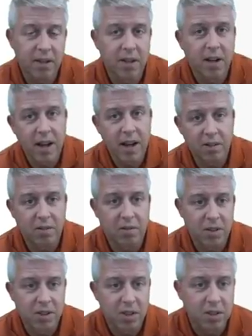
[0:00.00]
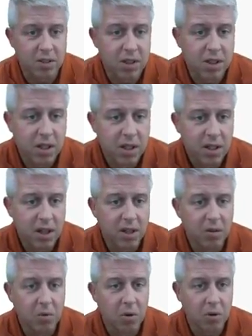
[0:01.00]
then to handle the results,
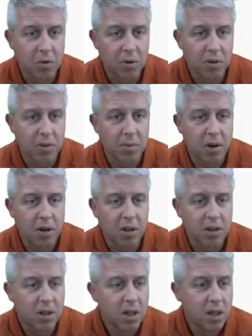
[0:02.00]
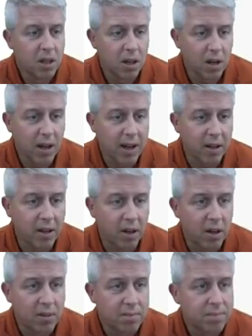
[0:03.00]
work with them all
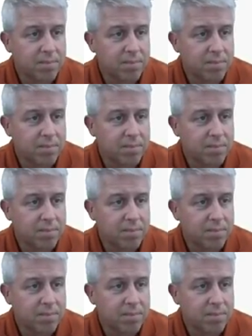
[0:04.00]
later.